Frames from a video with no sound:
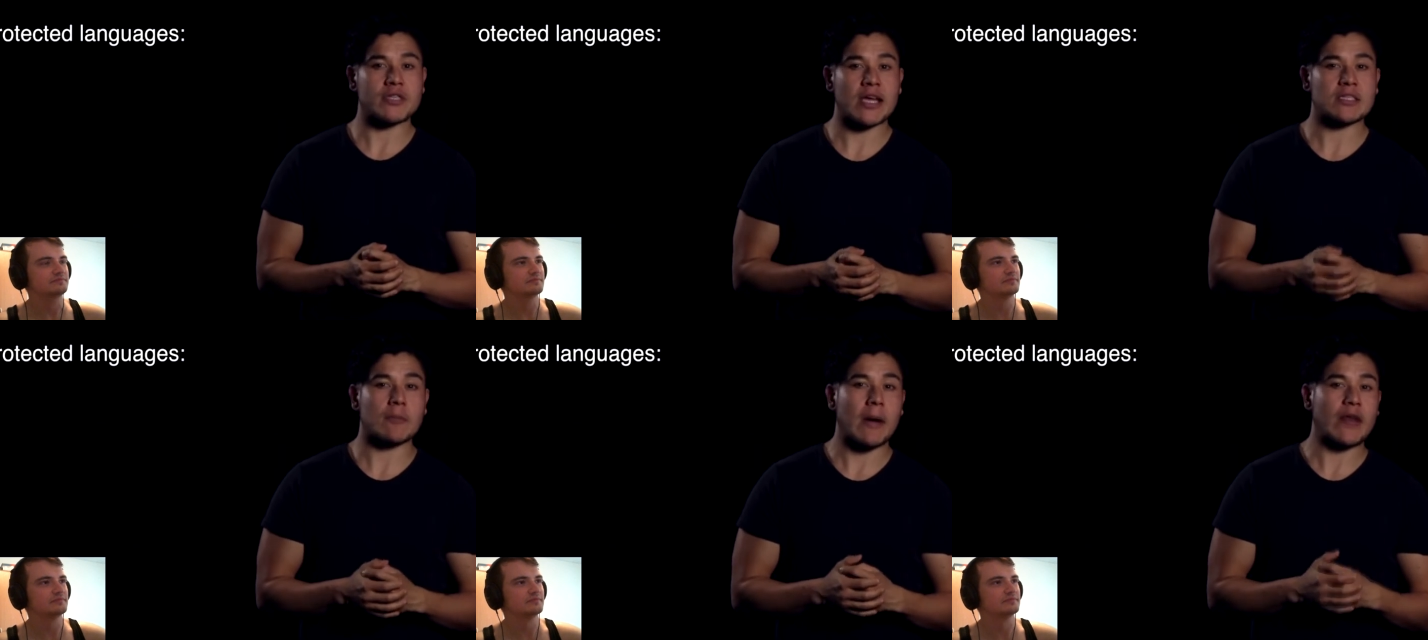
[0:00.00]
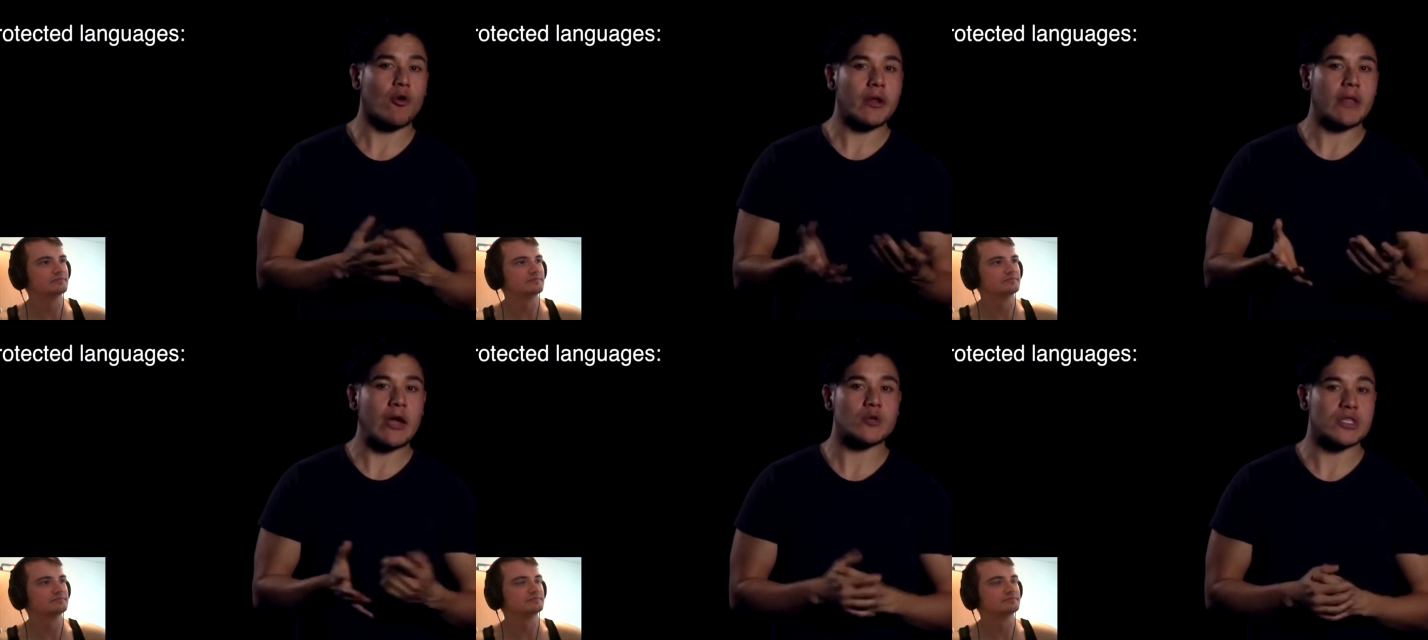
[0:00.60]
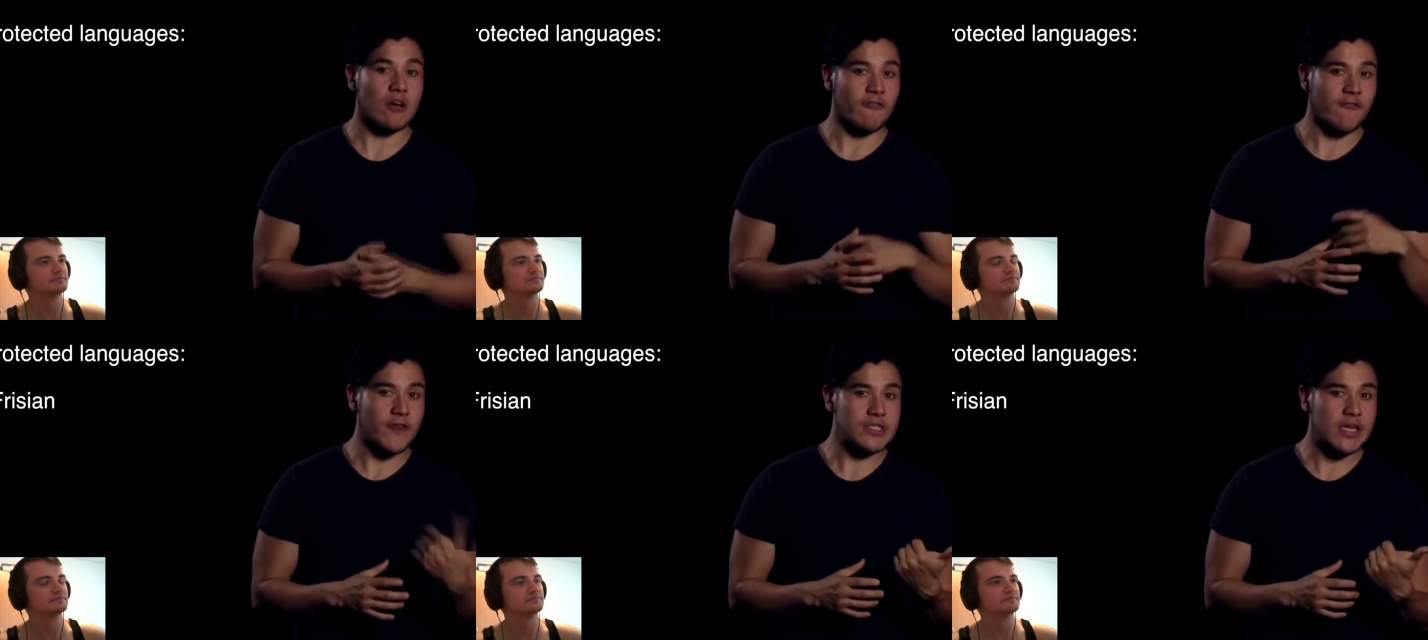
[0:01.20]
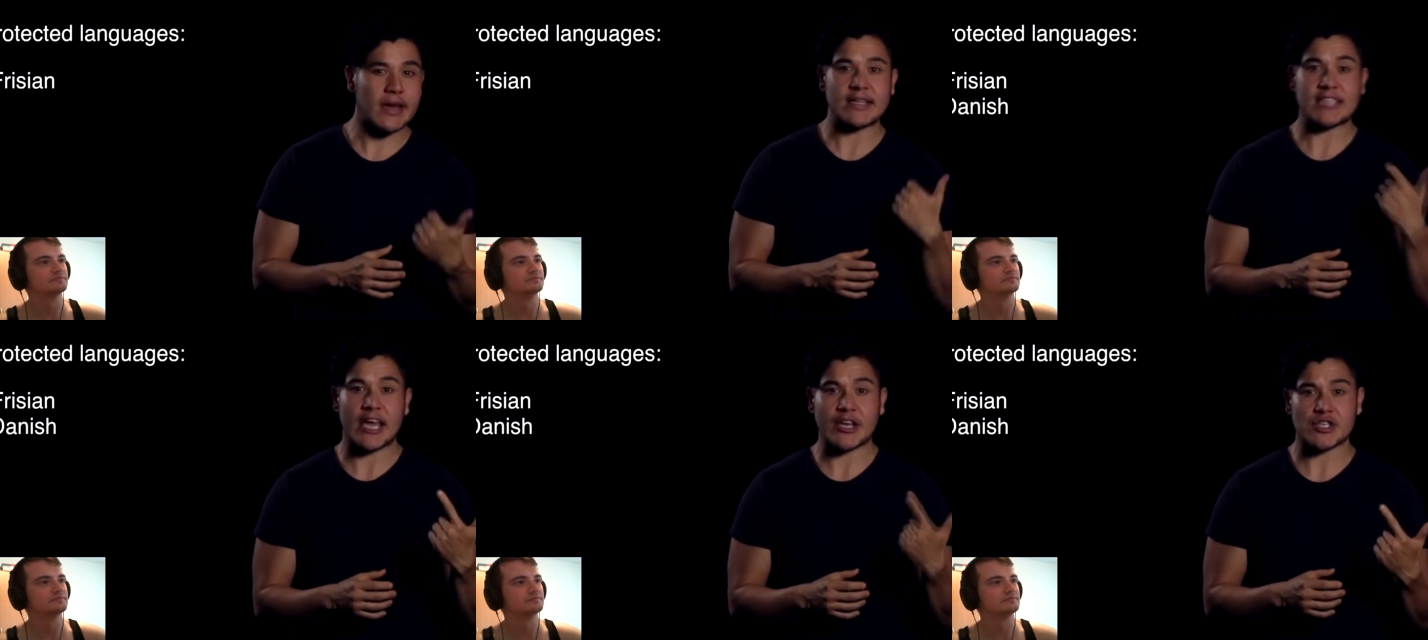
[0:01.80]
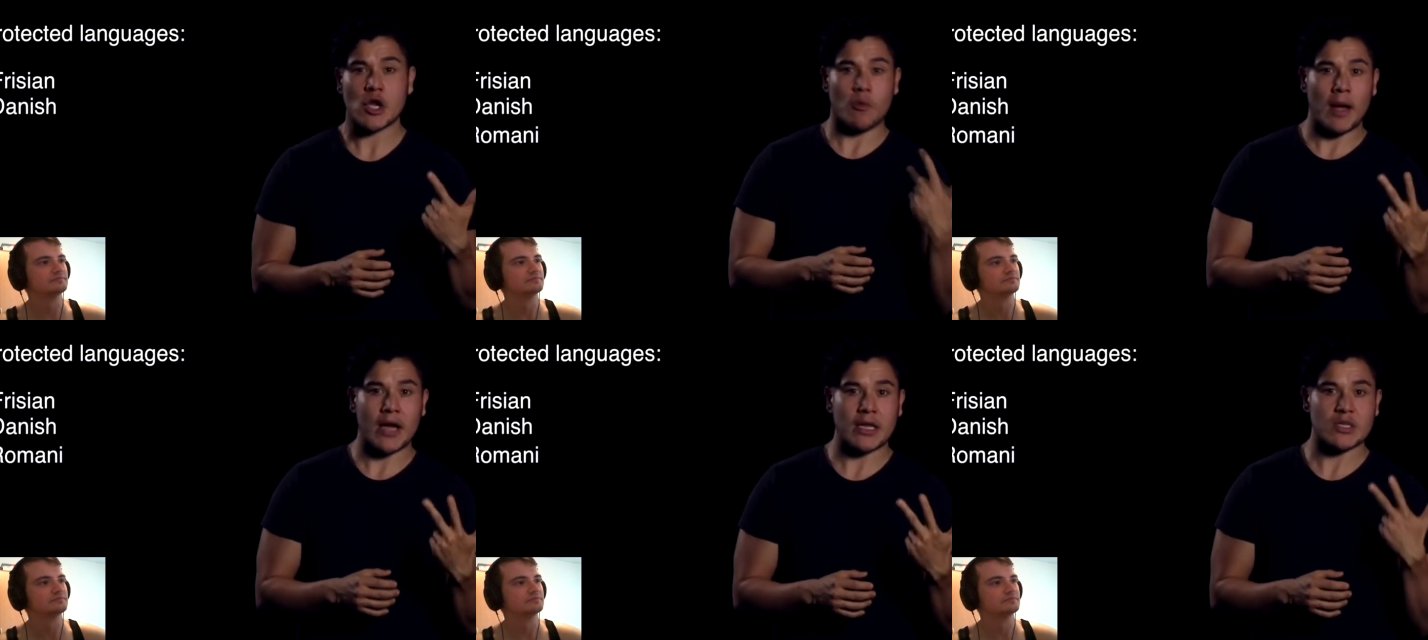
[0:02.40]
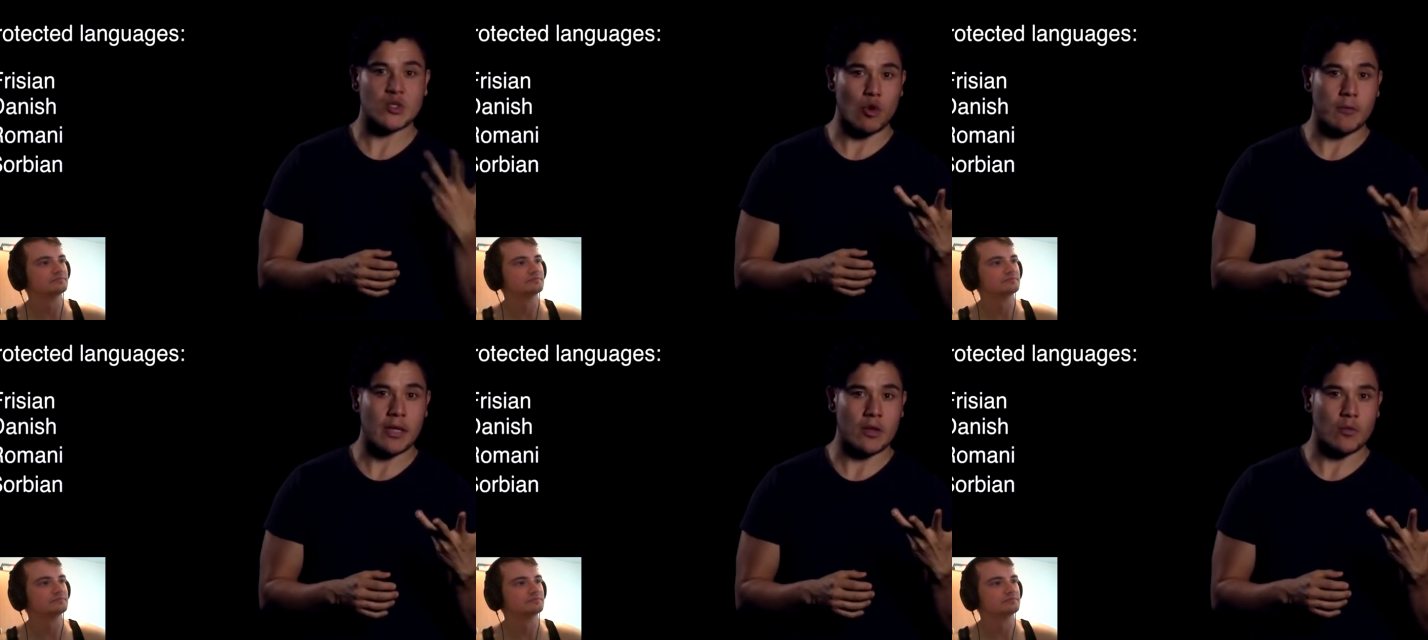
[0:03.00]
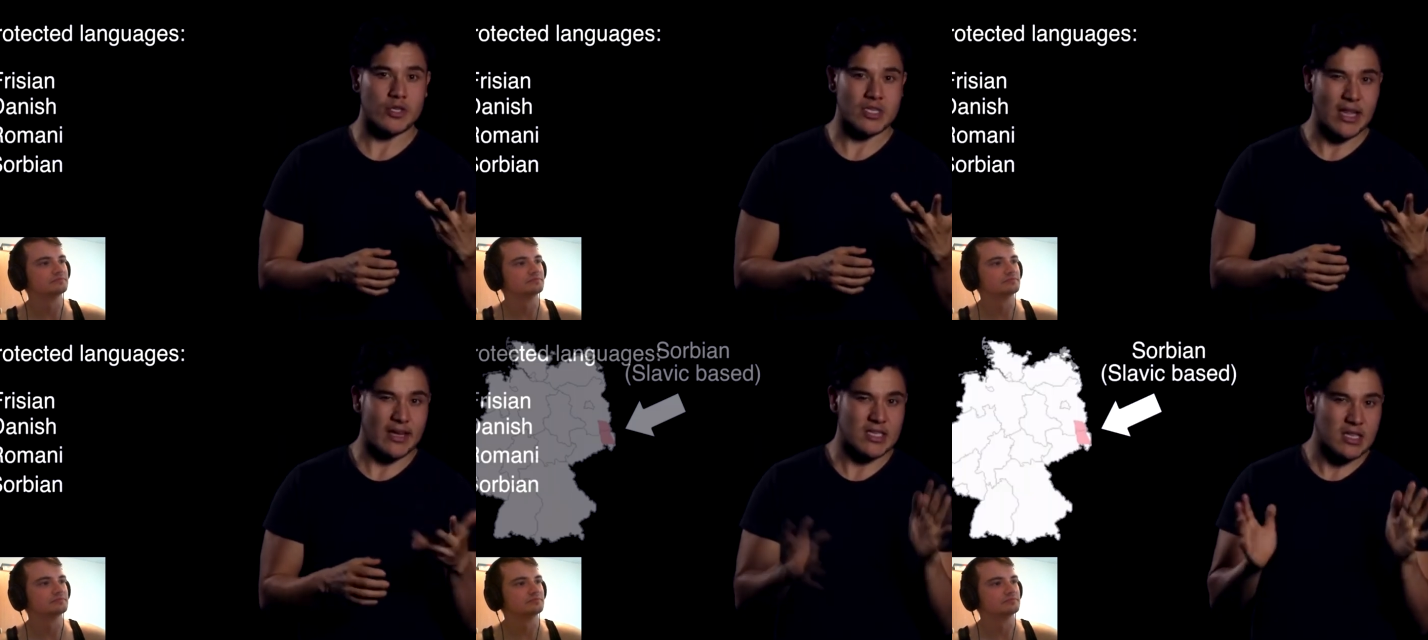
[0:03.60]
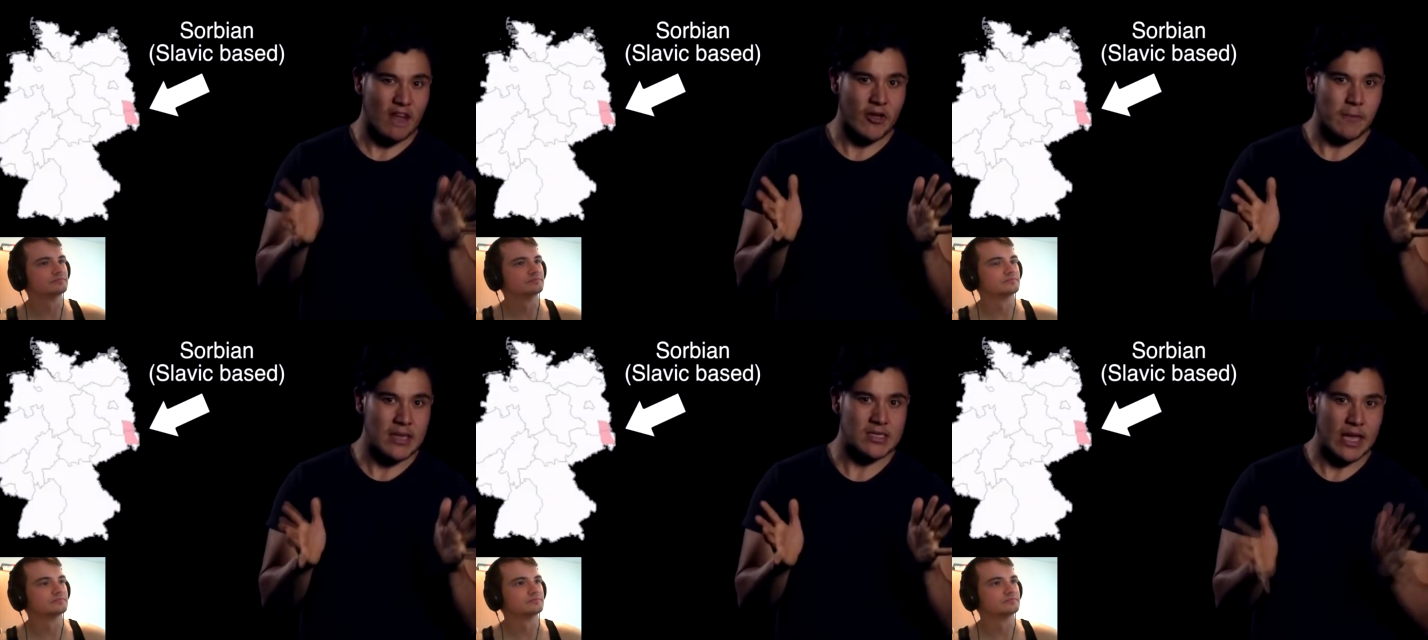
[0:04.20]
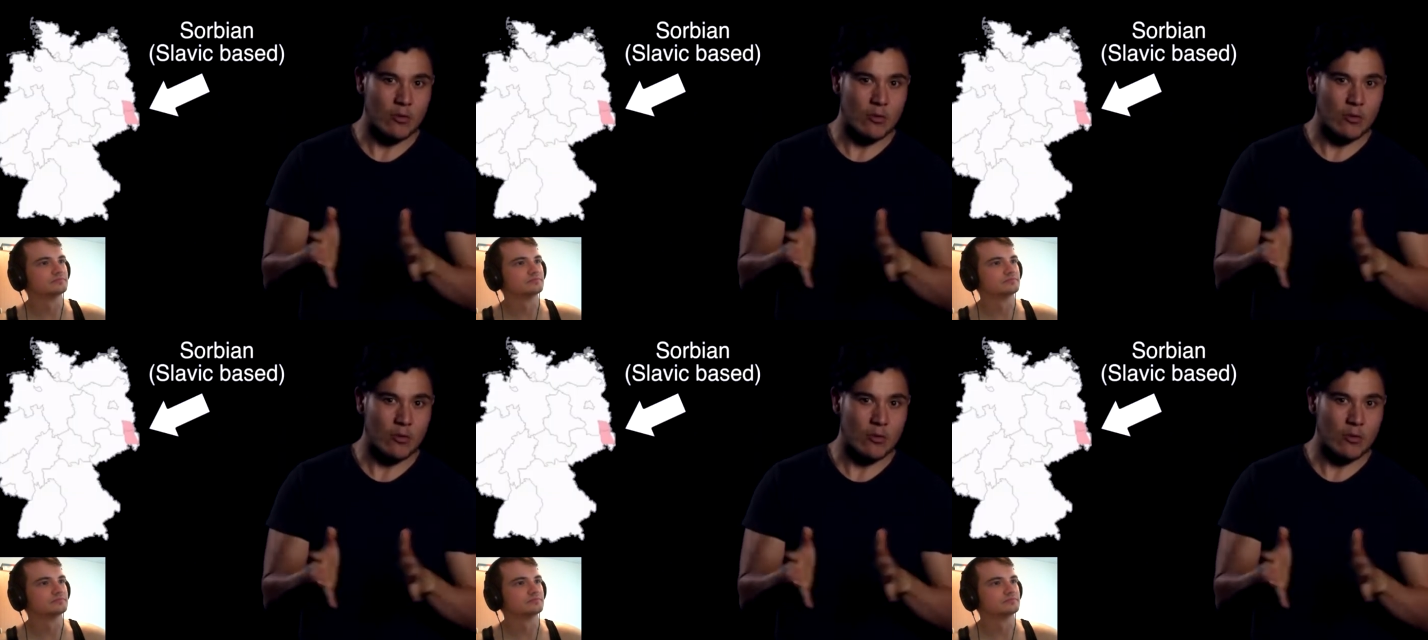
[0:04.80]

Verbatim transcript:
Speaker 1: protects the minority languages of Frisian, Danish, Romani, Sorbian, which is like a Slavic-based